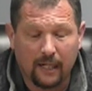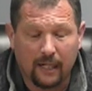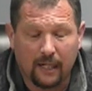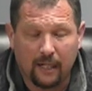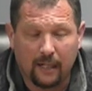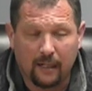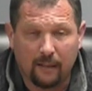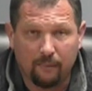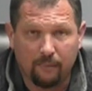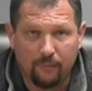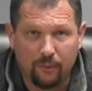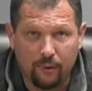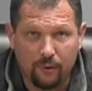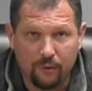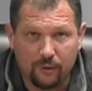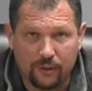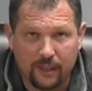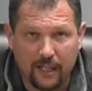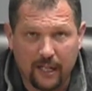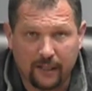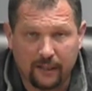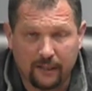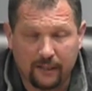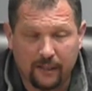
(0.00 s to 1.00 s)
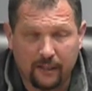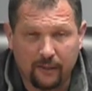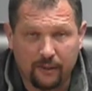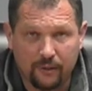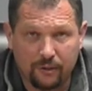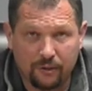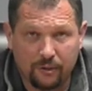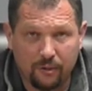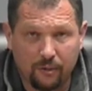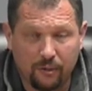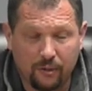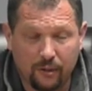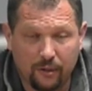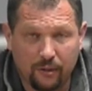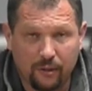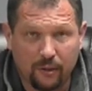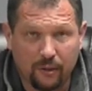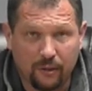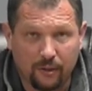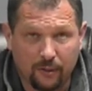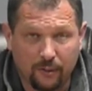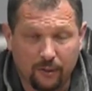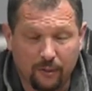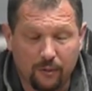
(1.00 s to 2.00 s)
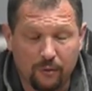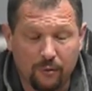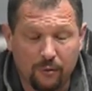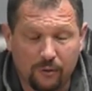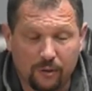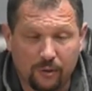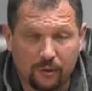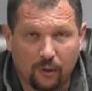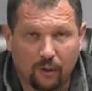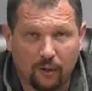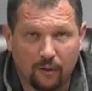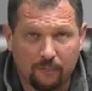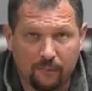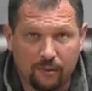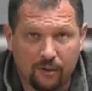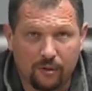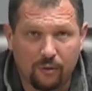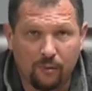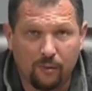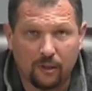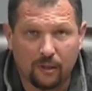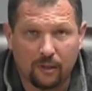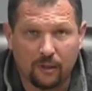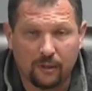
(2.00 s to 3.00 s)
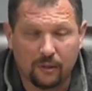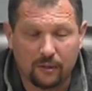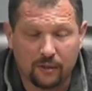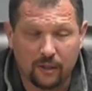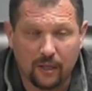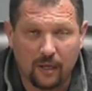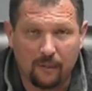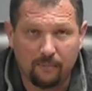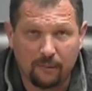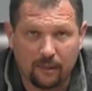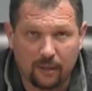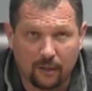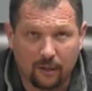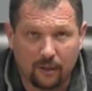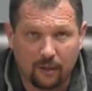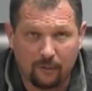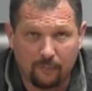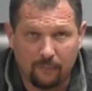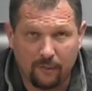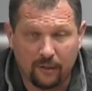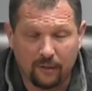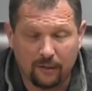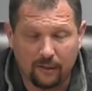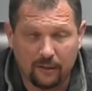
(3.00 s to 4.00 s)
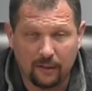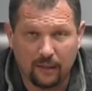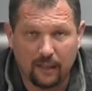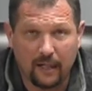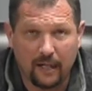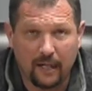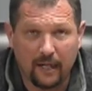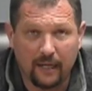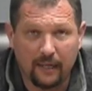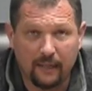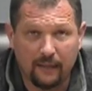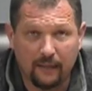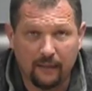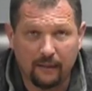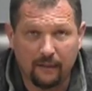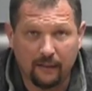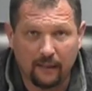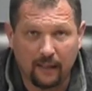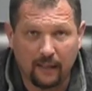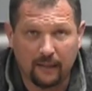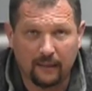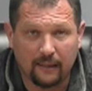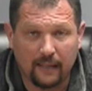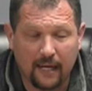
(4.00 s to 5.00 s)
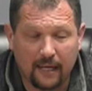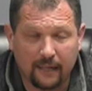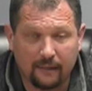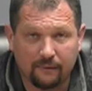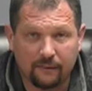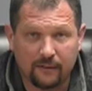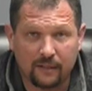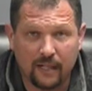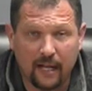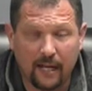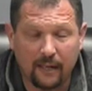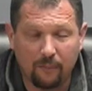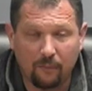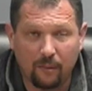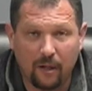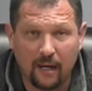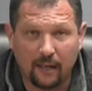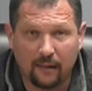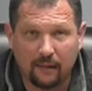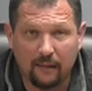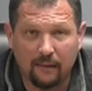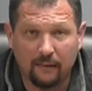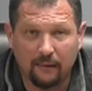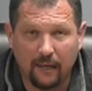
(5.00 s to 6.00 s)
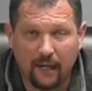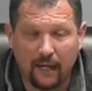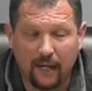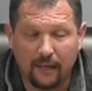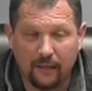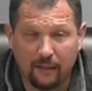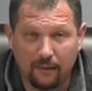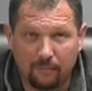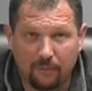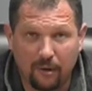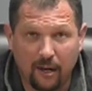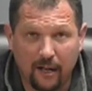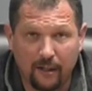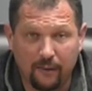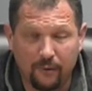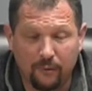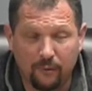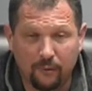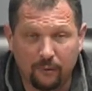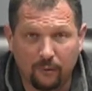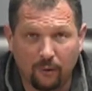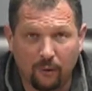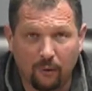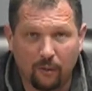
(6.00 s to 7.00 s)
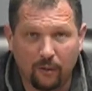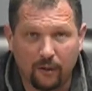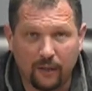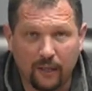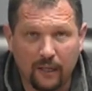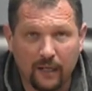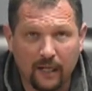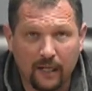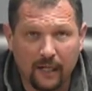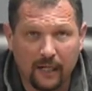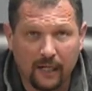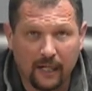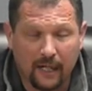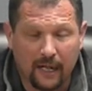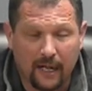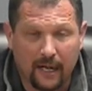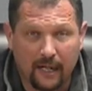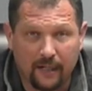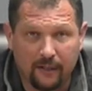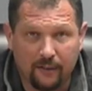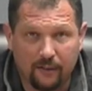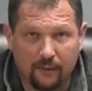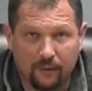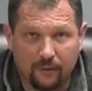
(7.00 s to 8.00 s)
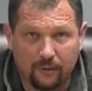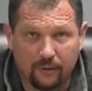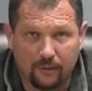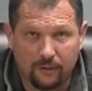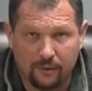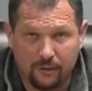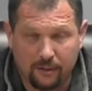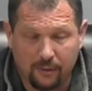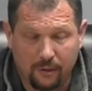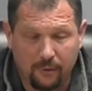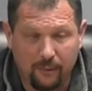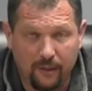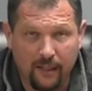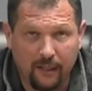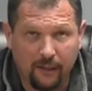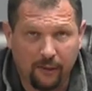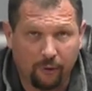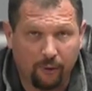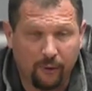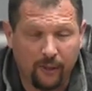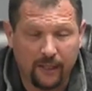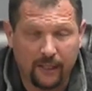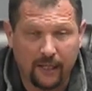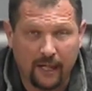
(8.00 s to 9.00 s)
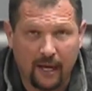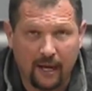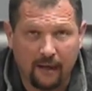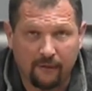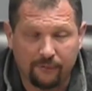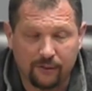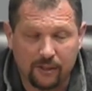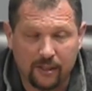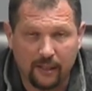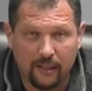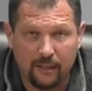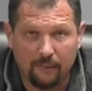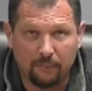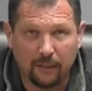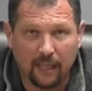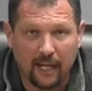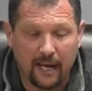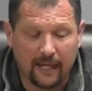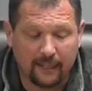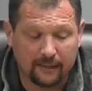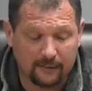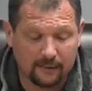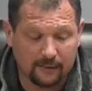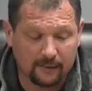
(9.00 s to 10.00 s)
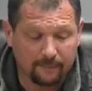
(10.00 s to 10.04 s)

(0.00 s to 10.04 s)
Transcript: new sanitary sewer, new storm sewer, some curb, and a lot of sidewalk and a brand new road on those three and a half city blocks.